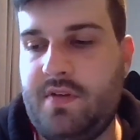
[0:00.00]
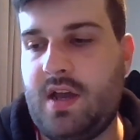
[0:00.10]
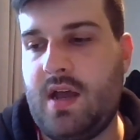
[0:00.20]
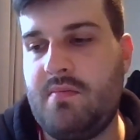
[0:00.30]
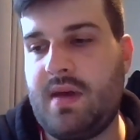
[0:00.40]

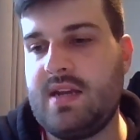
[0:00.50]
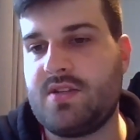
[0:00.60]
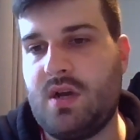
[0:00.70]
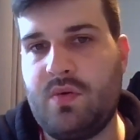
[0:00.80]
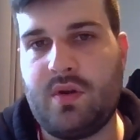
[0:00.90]

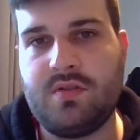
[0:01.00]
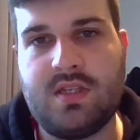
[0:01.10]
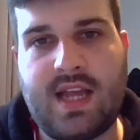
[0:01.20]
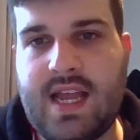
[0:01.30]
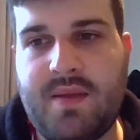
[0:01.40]
Managed to hold on
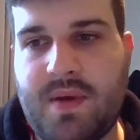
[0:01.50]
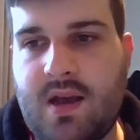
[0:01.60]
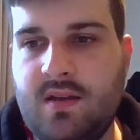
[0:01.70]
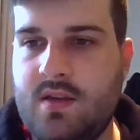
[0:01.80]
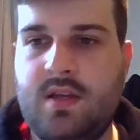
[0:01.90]
today,
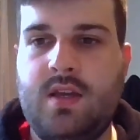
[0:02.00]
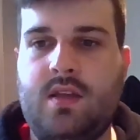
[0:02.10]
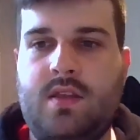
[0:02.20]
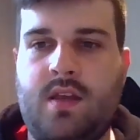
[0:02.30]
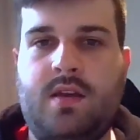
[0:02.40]
but
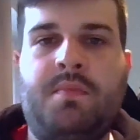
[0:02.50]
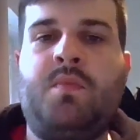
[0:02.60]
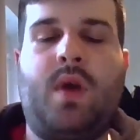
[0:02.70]
they